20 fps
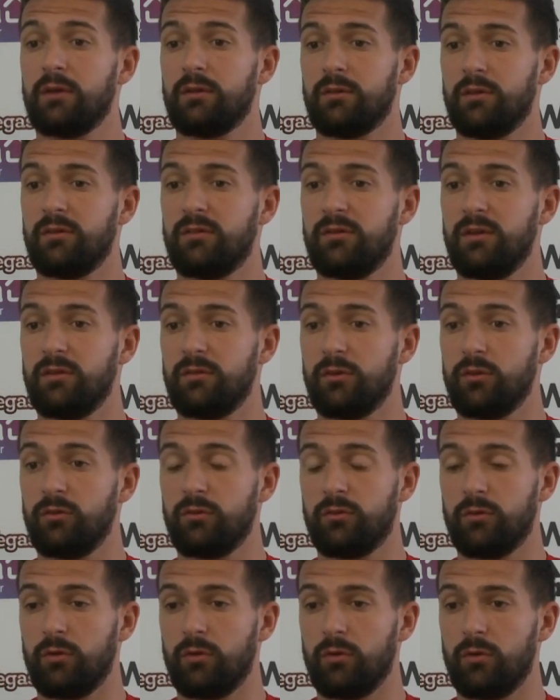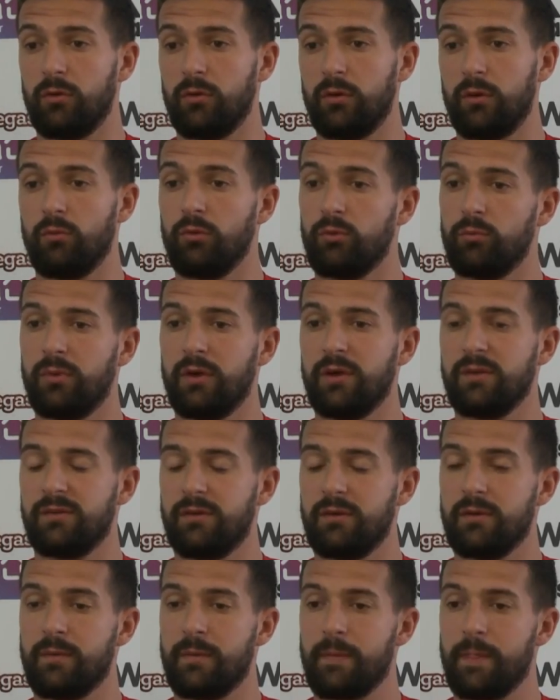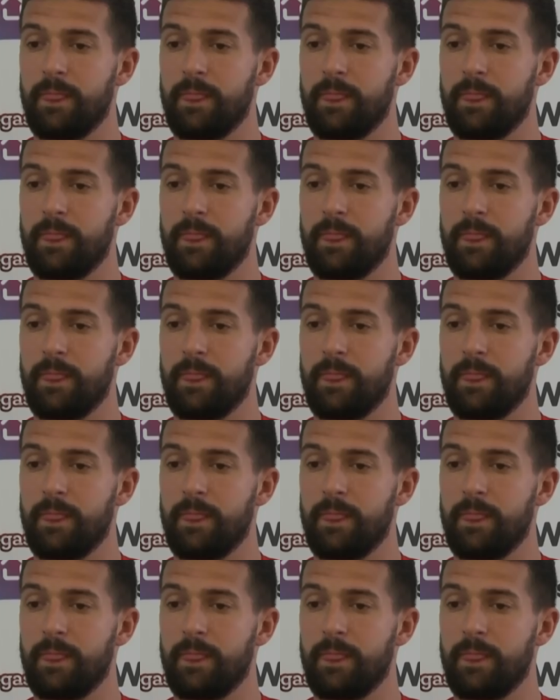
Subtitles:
the season, so it won't be easy.